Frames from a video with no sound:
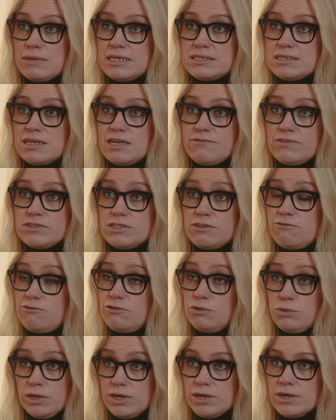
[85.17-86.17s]
myself as
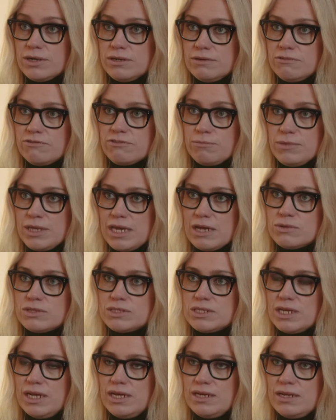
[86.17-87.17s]
a foreigner from the
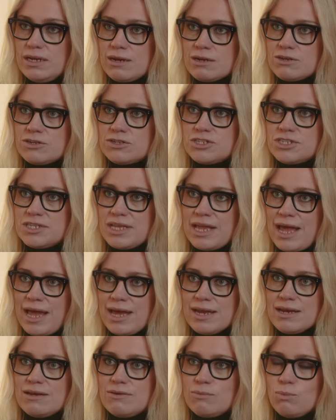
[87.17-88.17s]
outside and
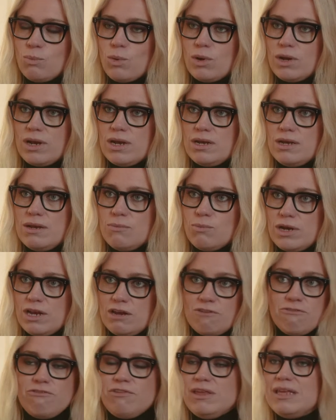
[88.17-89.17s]
understand what it,
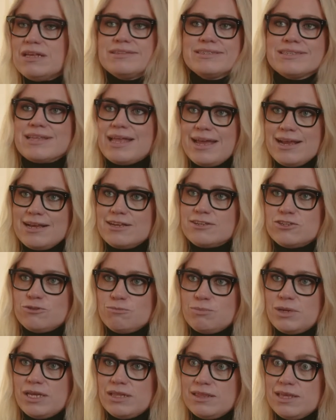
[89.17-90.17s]
what it feels like
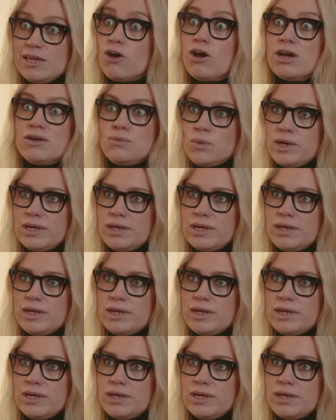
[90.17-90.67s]
to be the odd